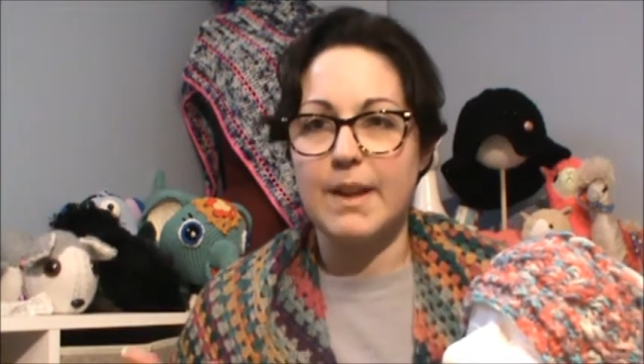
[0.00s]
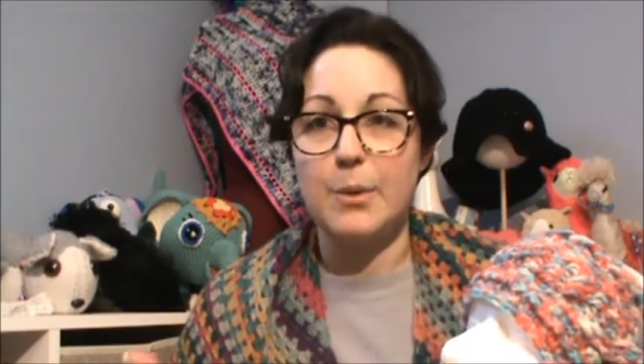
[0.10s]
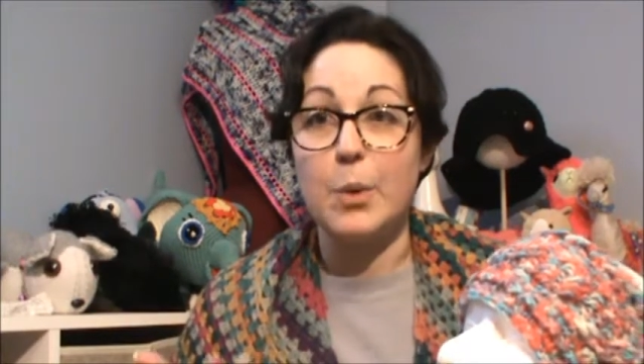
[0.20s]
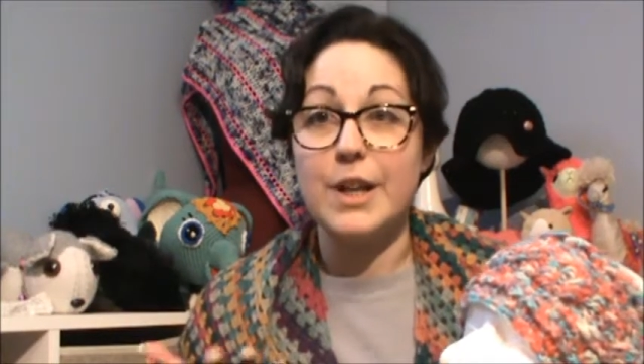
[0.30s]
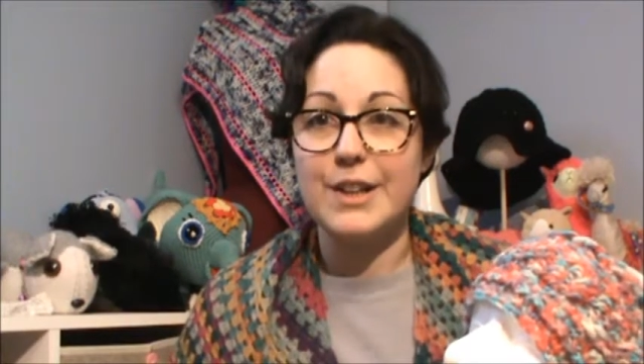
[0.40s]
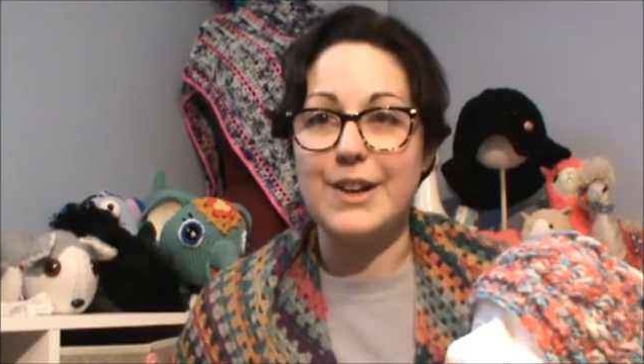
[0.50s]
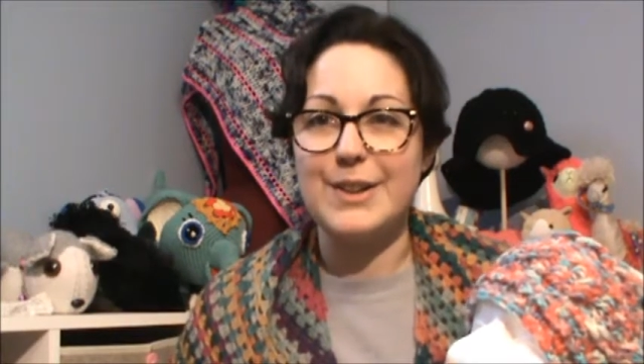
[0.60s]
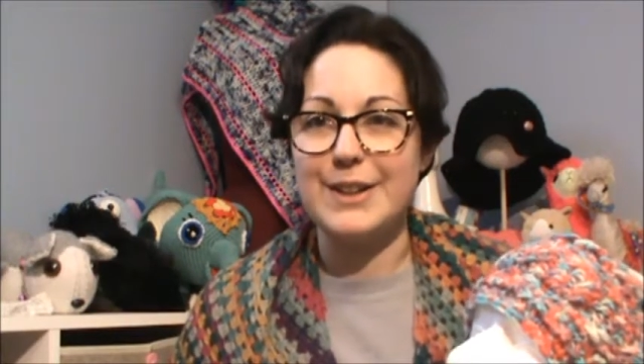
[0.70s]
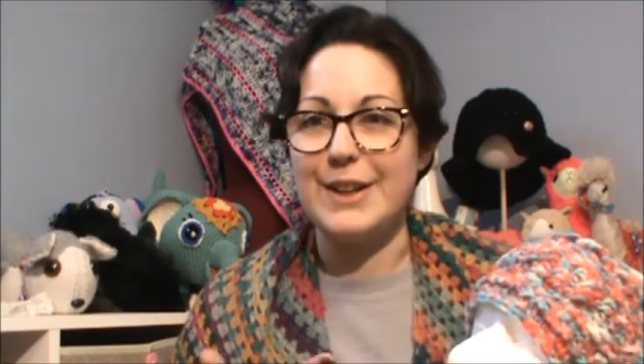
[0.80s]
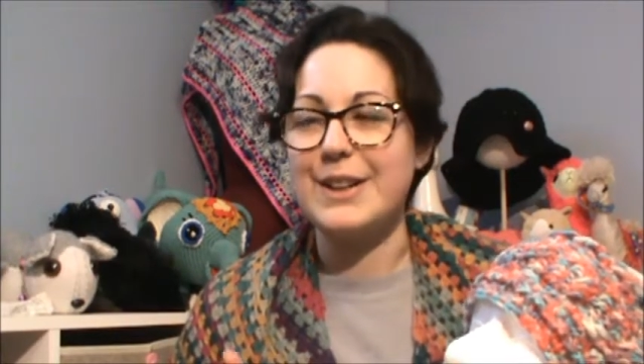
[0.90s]
one
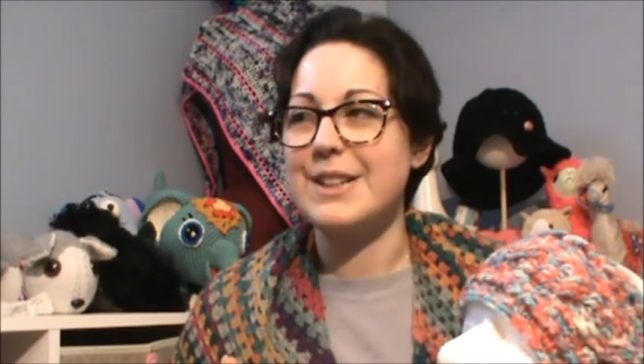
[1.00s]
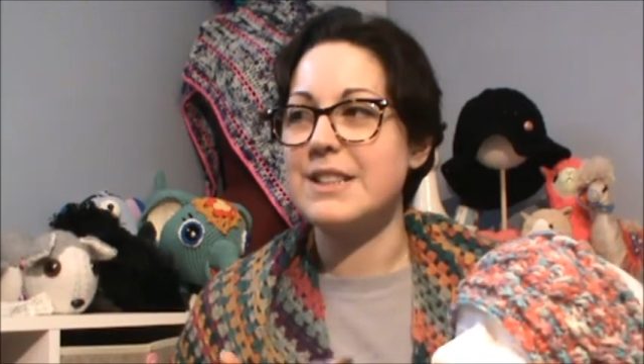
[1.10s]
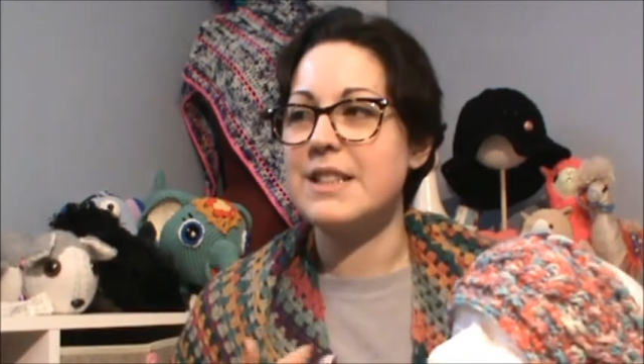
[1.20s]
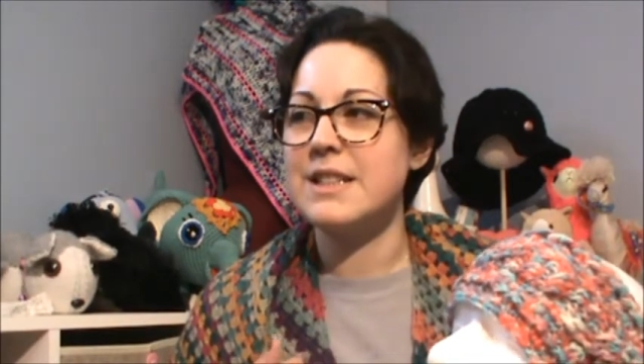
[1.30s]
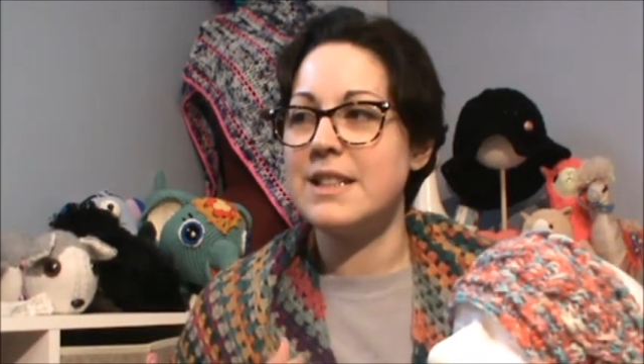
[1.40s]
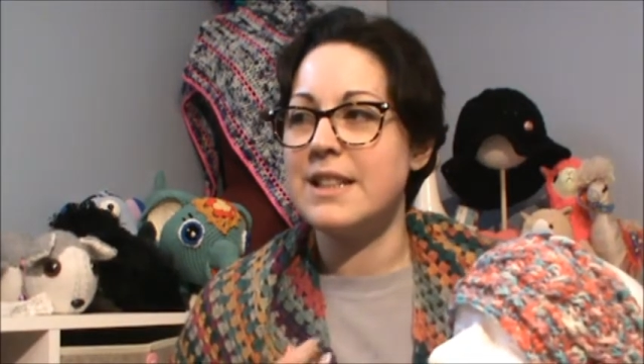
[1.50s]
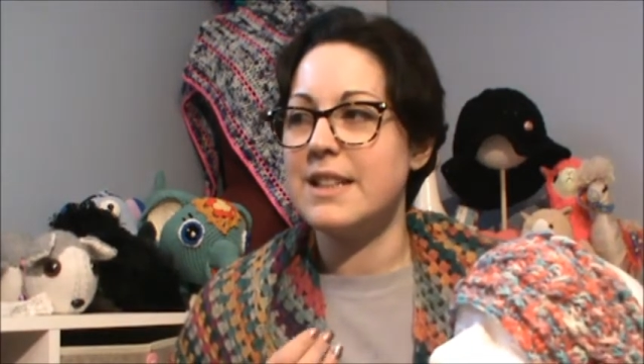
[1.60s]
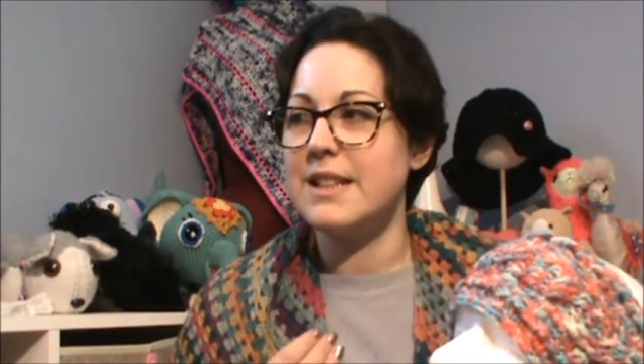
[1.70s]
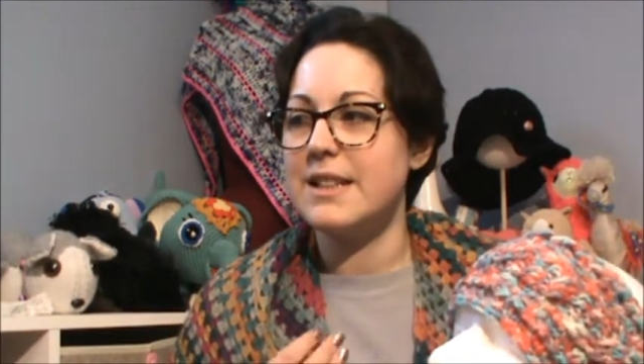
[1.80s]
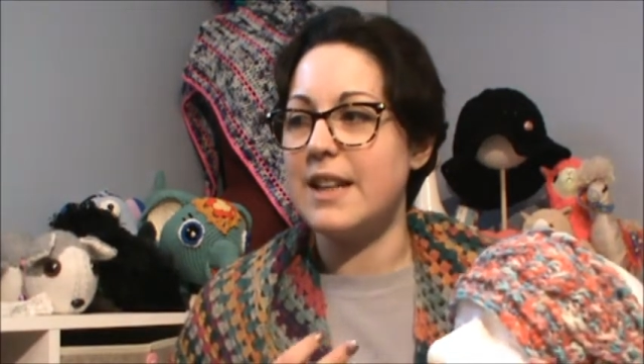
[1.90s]
color yarns
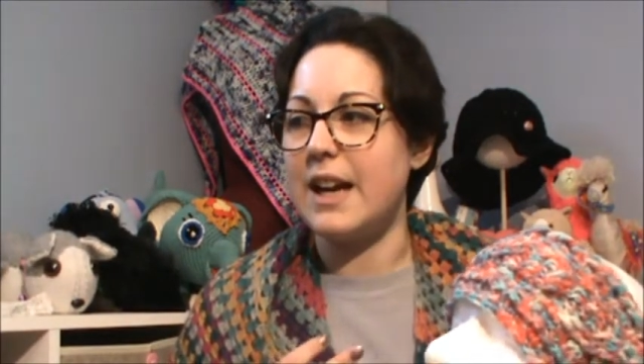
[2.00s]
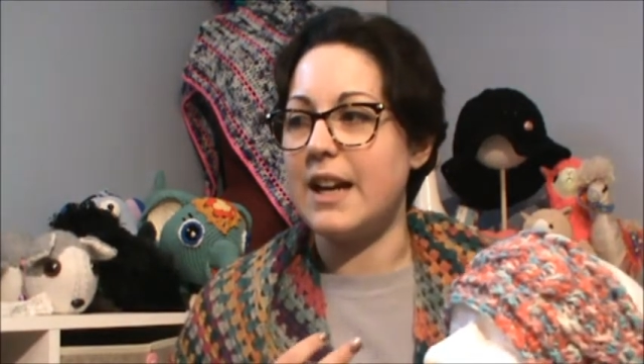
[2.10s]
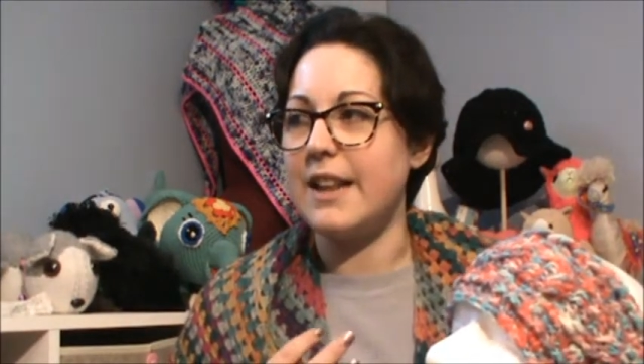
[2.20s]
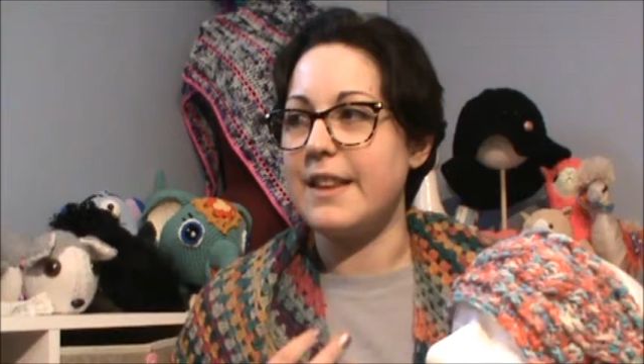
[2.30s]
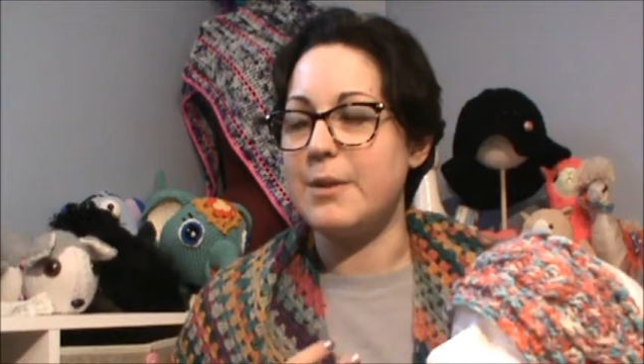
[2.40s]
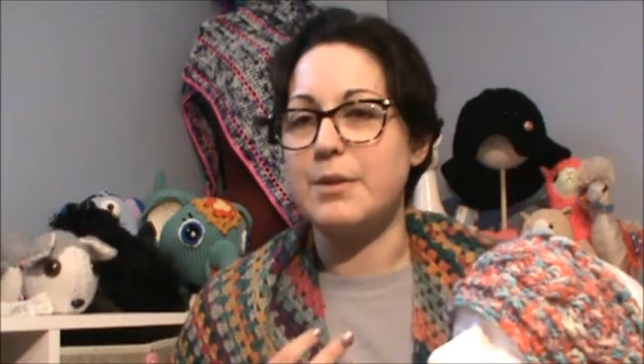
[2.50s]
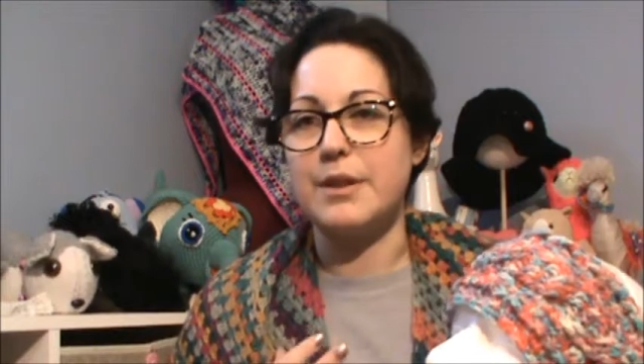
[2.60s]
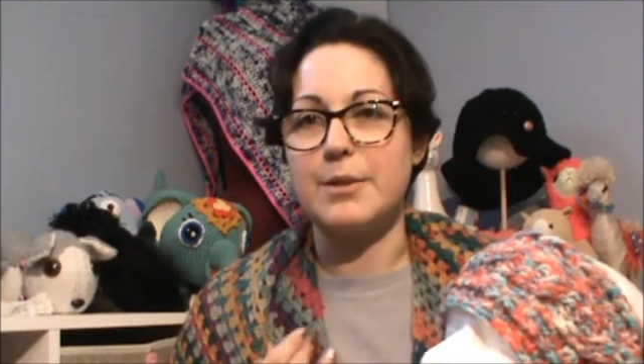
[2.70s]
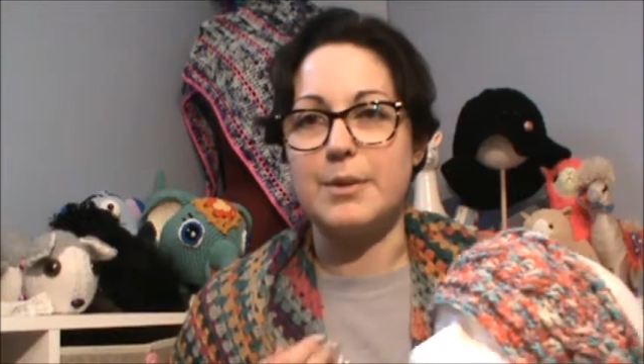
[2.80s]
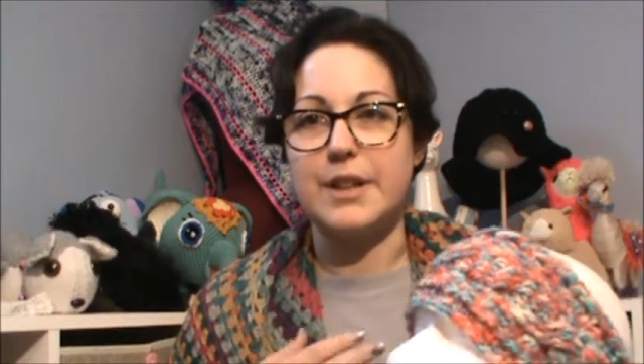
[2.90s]
that I think would
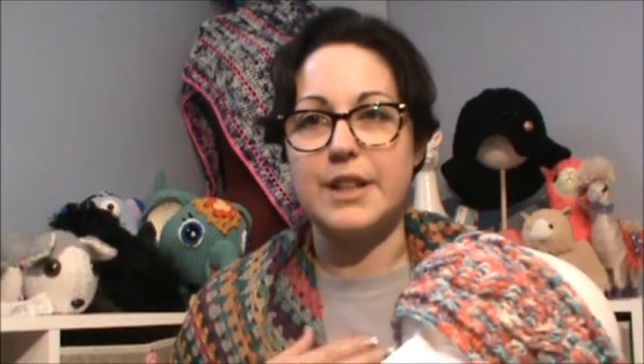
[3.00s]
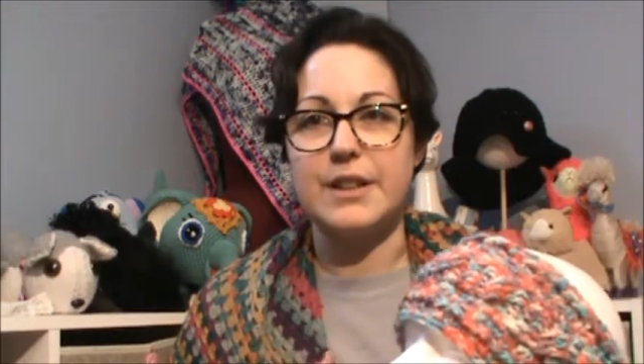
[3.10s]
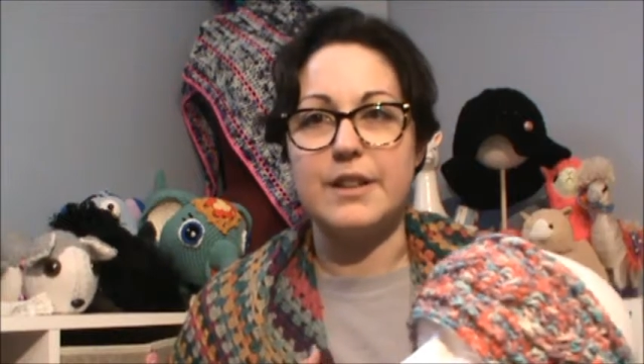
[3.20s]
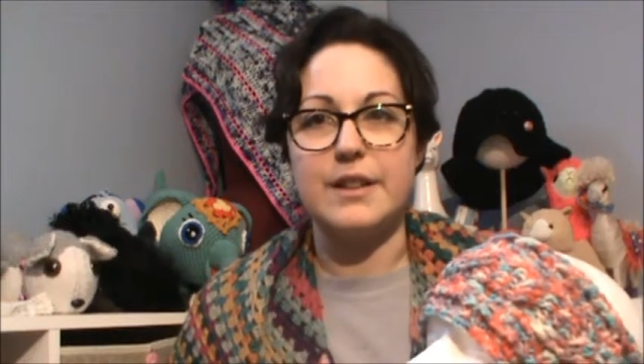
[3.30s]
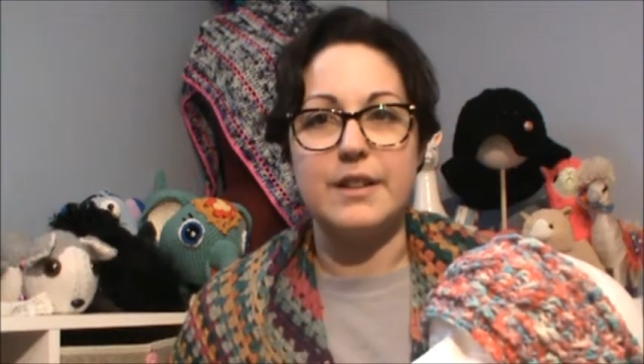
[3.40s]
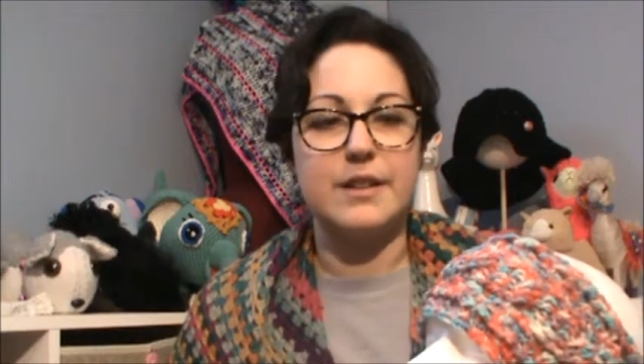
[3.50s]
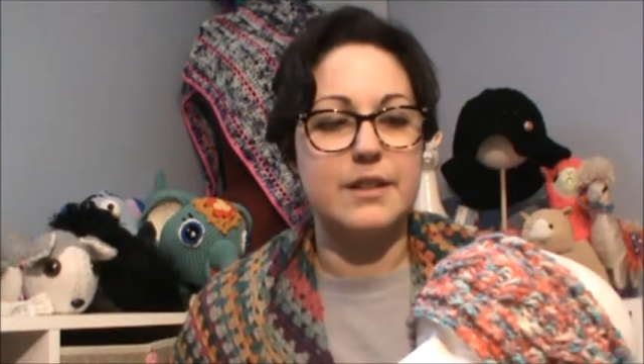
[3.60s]
look really good